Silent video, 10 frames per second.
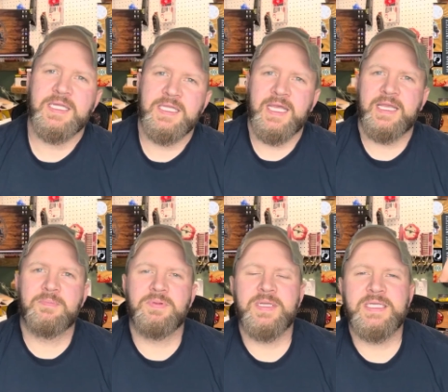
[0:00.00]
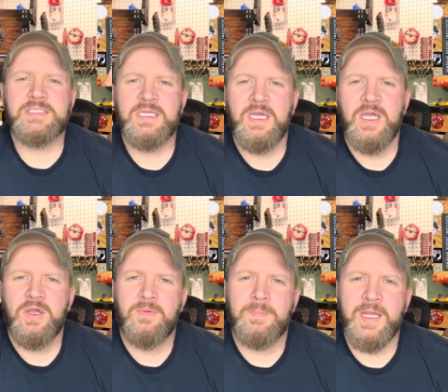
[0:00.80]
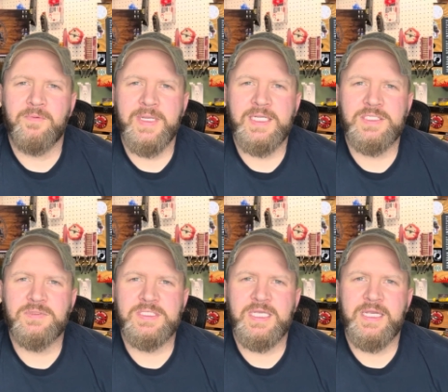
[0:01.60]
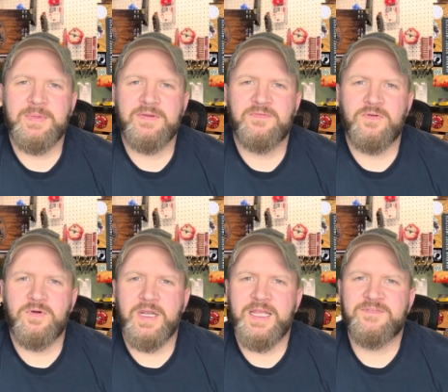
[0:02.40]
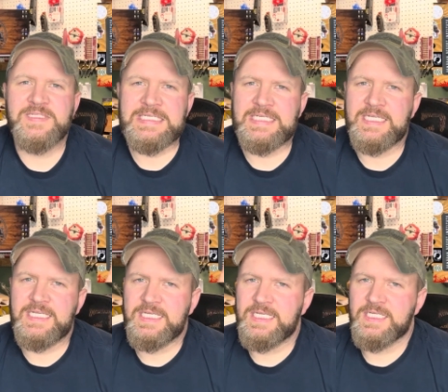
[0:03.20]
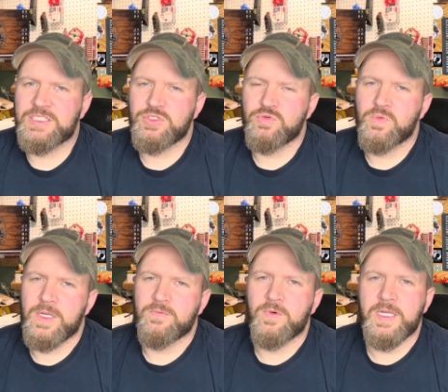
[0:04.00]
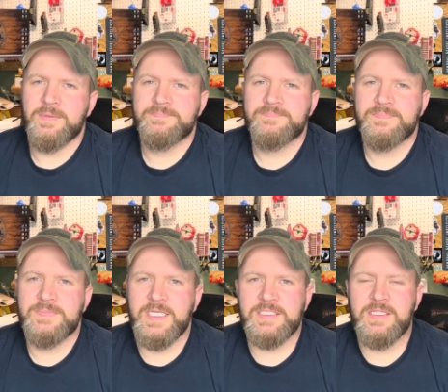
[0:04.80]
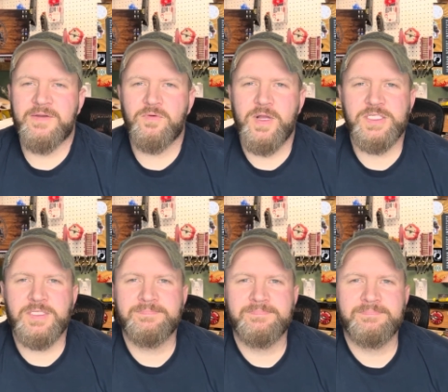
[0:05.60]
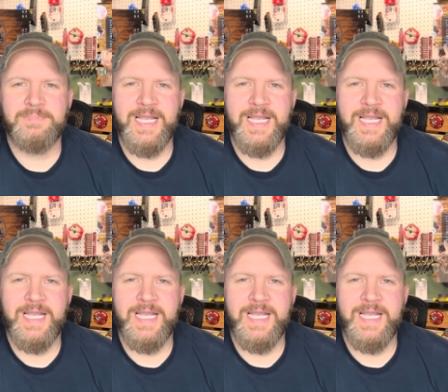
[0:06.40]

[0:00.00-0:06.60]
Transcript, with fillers: And that completes my week two assignment for FTE 211. Thanks a lot for watching.